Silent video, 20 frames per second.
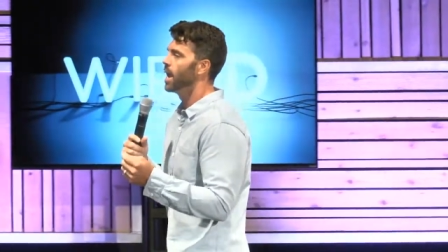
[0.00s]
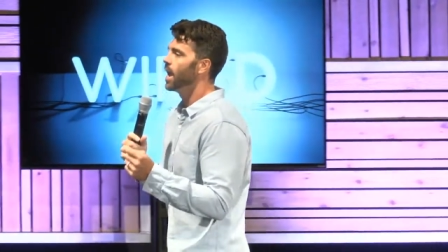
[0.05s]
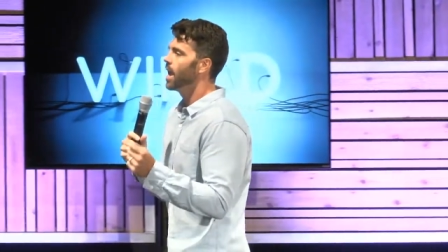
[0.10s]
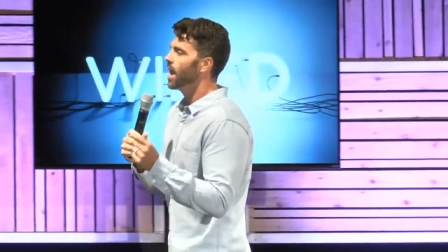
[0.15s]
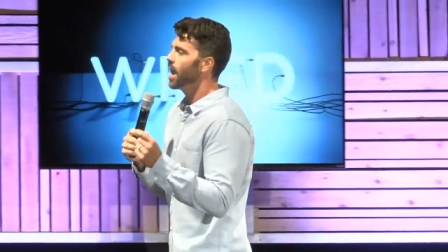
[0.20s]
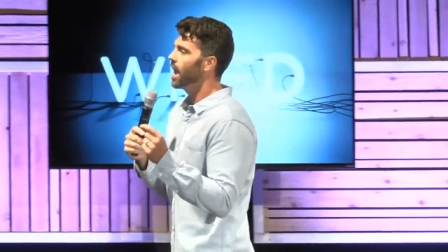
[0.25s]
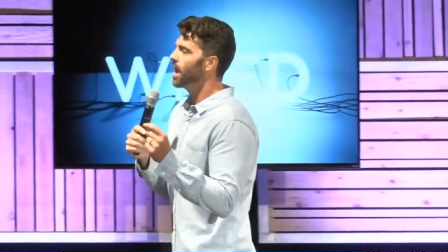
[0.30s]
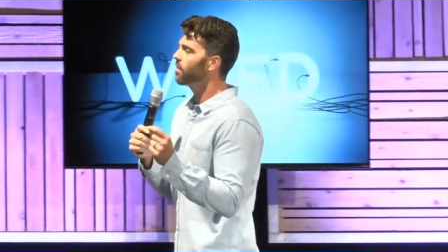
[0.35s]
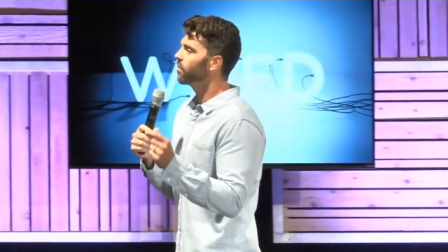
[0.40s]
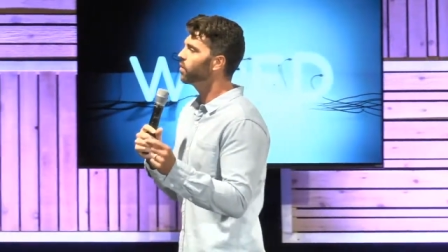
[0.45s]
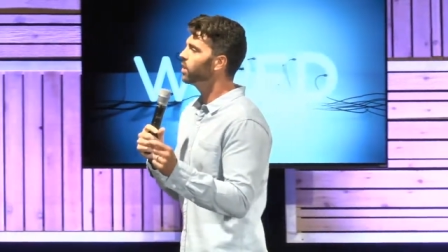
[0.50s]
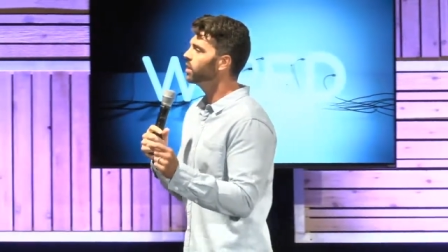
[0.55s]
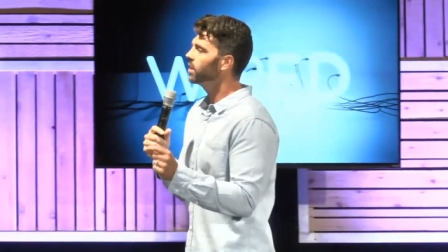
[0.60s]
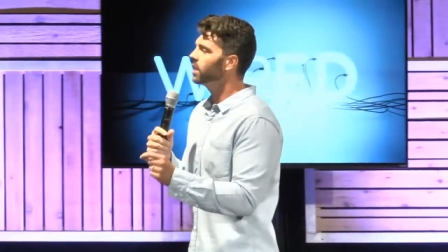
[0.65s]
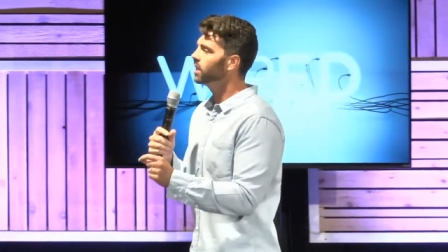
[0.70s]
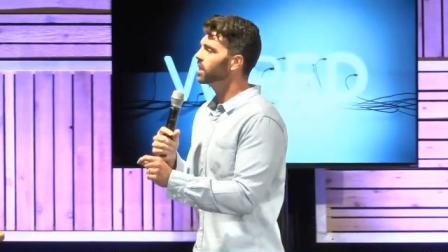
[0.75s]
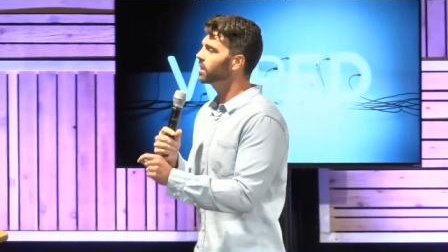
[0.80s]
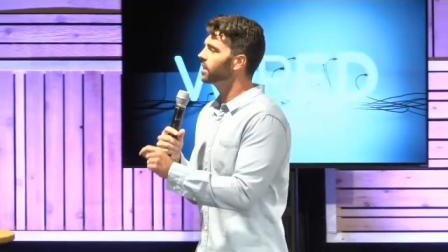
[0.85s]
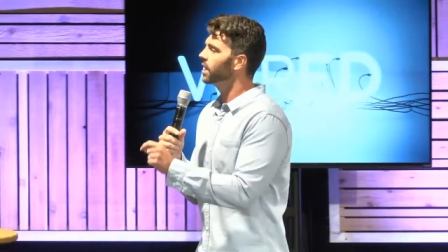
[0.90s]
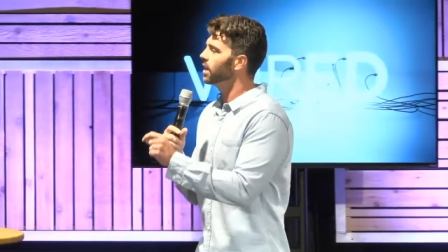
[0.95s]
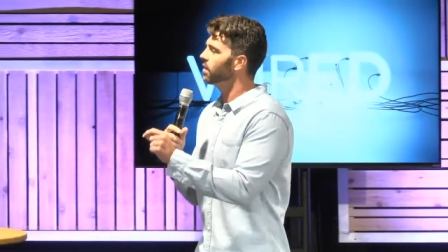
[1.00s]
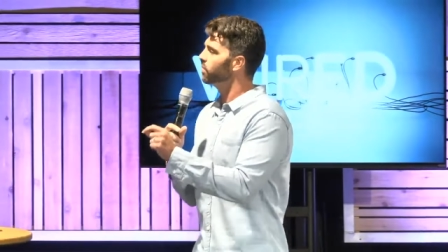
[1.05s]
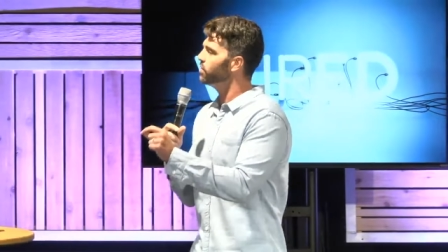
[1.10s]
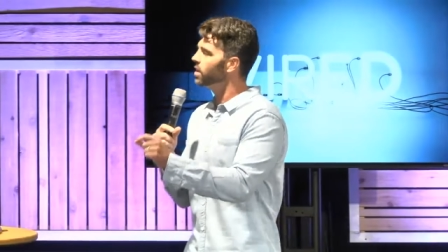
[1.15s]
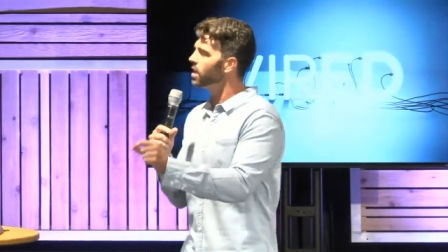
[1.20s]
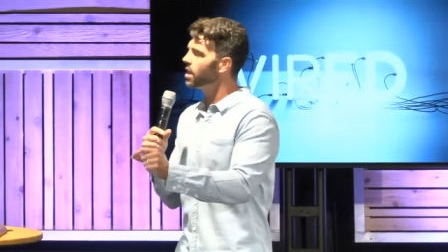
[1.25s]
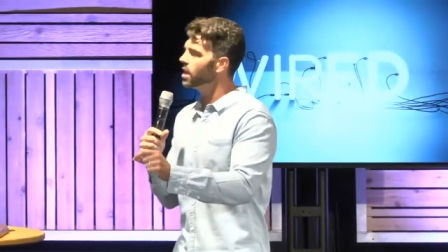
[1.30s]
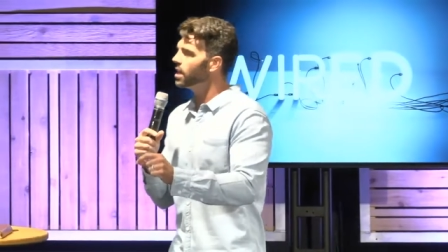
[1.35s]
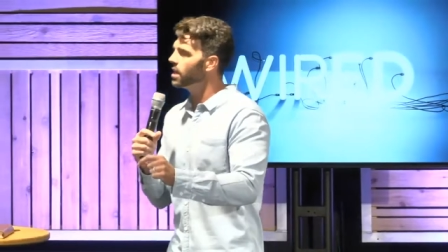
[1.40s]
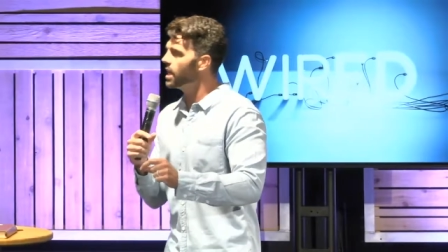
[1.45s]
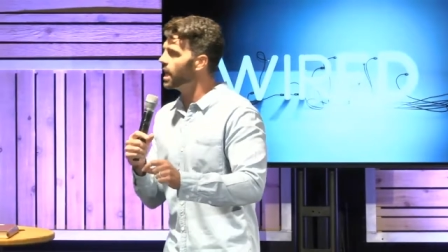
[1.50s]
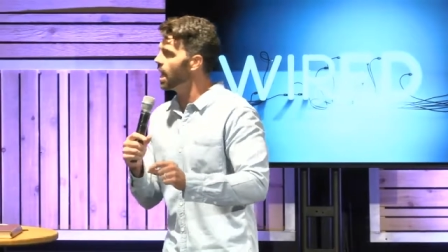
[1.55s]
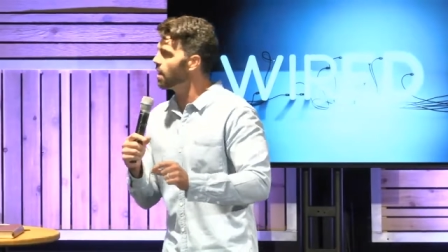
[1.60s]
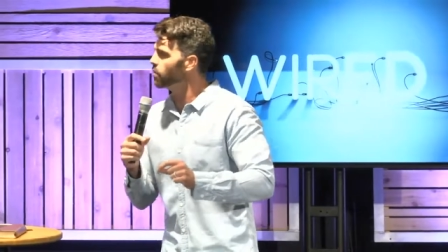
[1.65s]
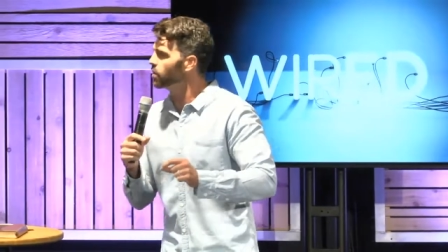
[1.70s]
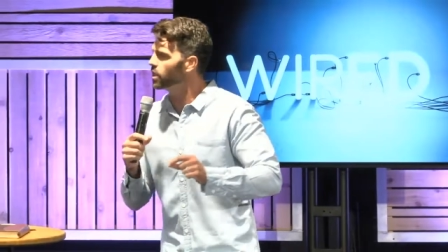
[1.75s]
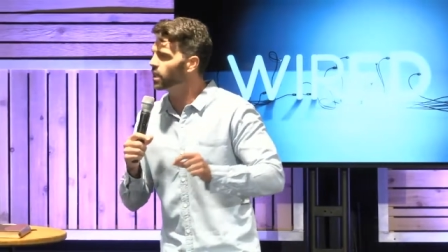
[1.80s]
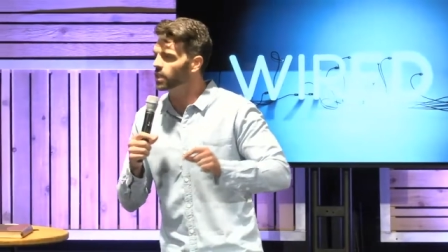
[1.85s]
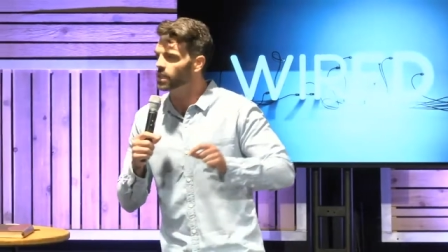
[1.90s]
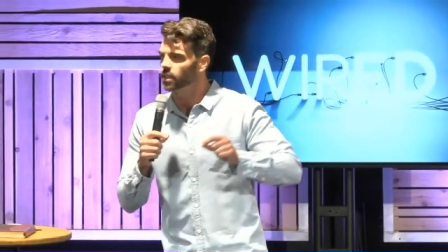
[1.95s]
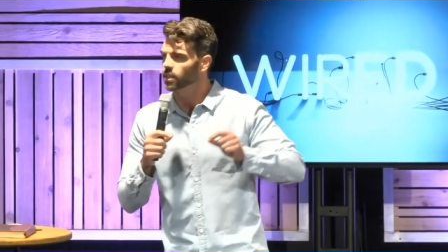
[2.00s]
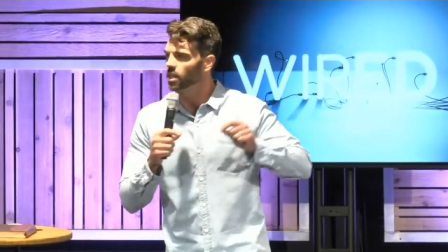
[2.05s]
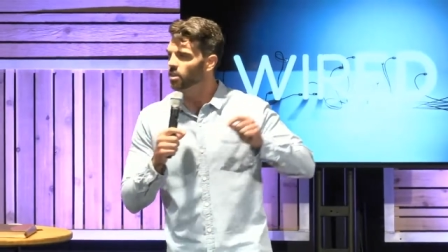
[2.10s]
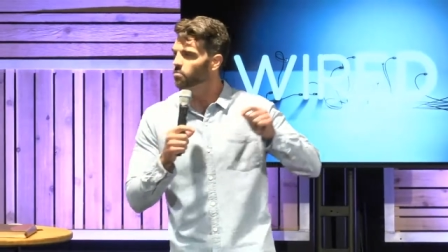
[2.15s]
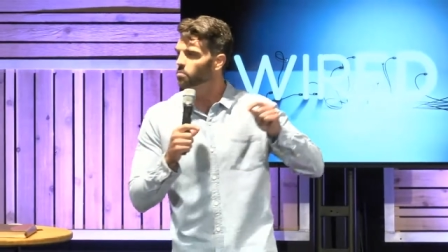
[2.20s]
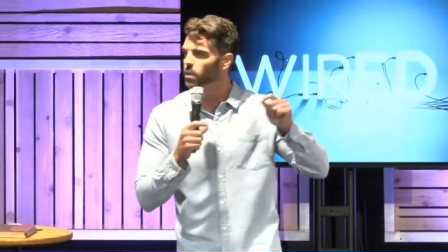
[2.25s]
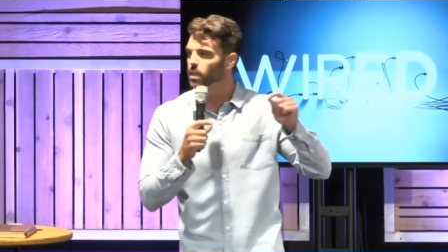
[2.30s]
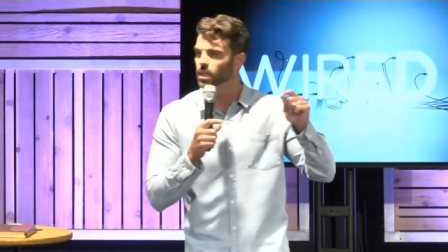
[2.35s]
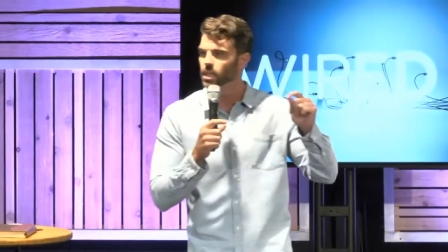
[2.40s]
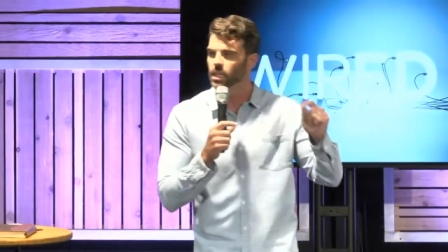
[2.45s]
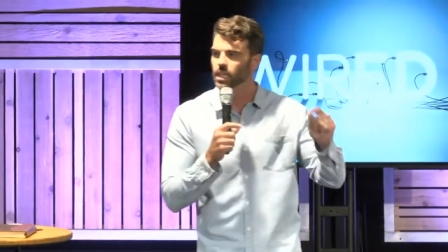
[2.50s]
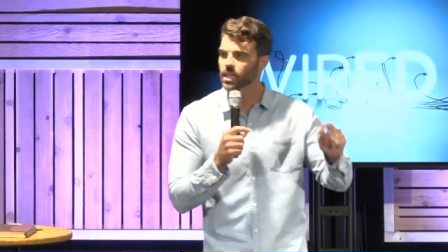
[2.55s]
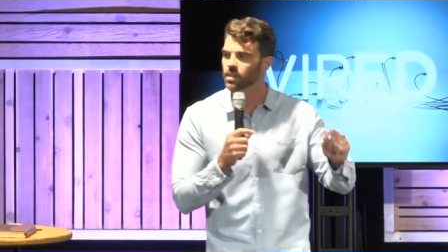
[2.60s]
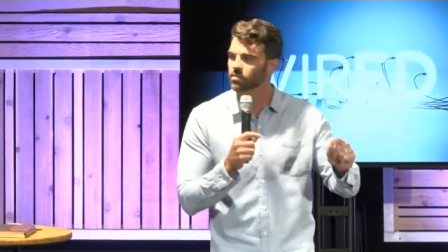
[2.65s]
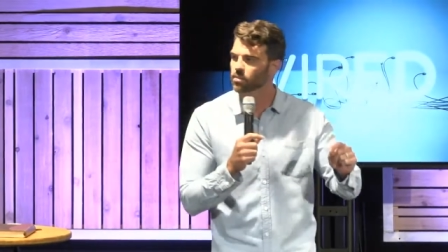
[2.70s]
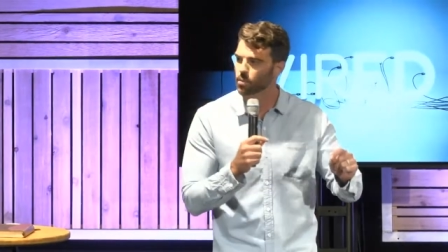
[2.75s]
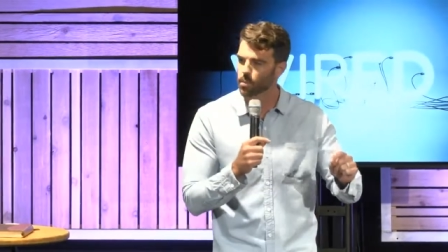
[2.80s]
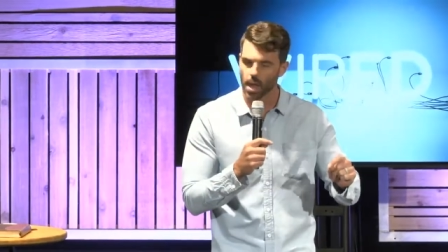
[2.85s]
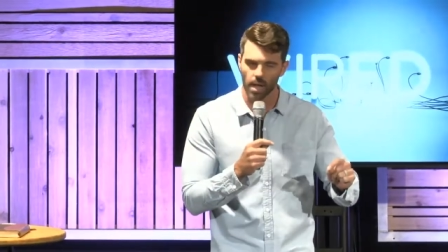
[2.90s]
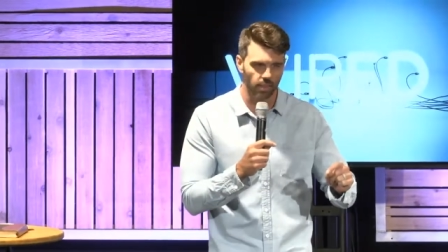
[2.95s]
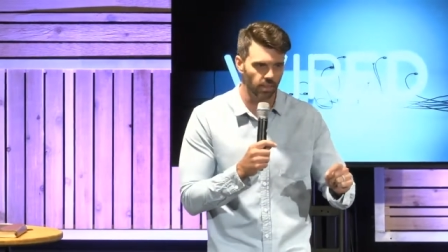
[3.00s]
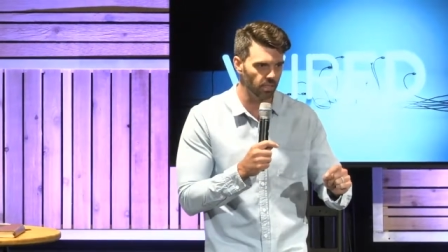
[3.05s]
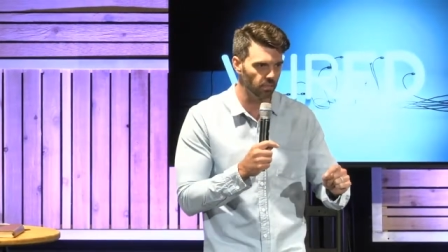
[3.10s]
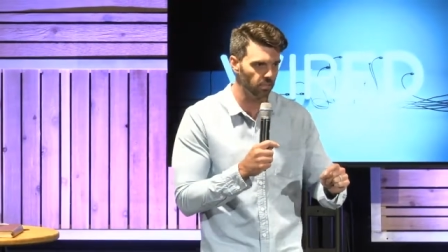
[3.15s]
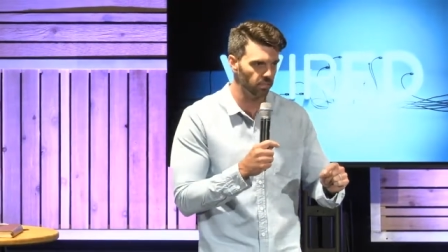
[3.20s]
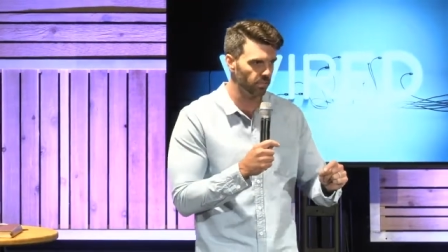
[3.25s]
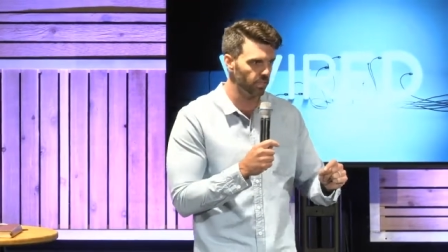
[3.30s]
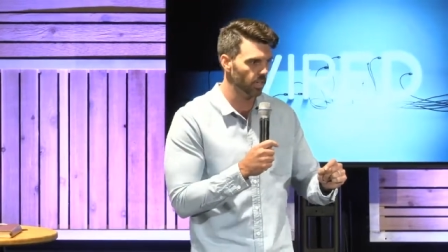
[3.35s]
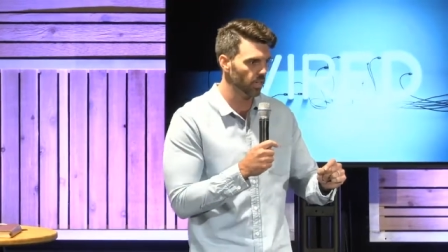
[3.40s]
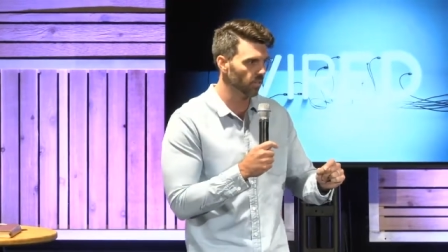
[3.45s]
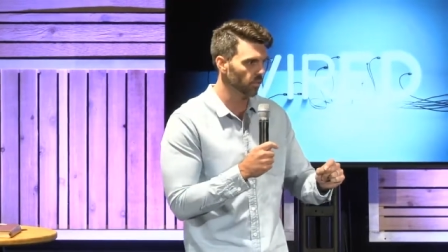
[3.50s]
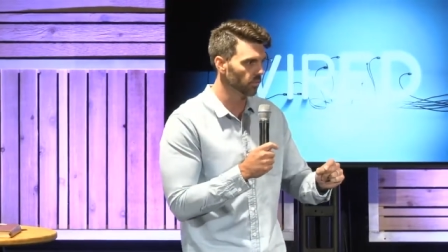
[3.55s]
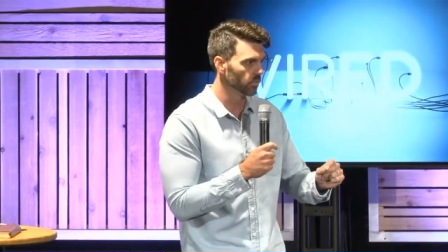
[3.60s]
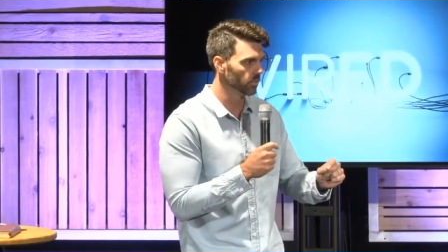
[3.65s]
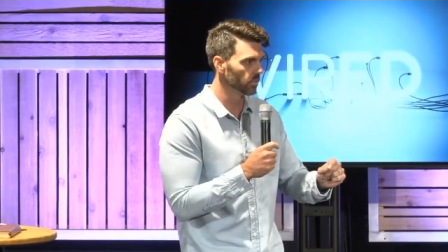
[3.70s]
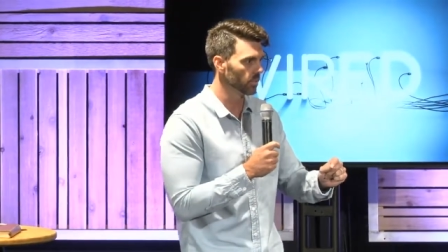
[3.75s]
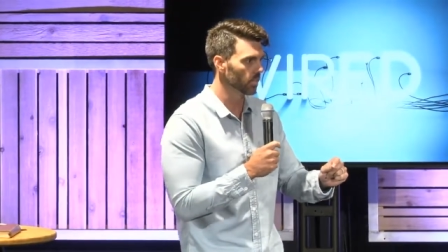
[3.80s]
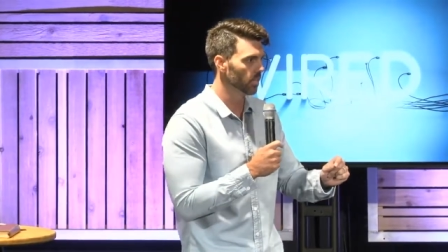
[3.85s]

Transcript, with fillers: Everything that they've done, everything that they've believed about themselves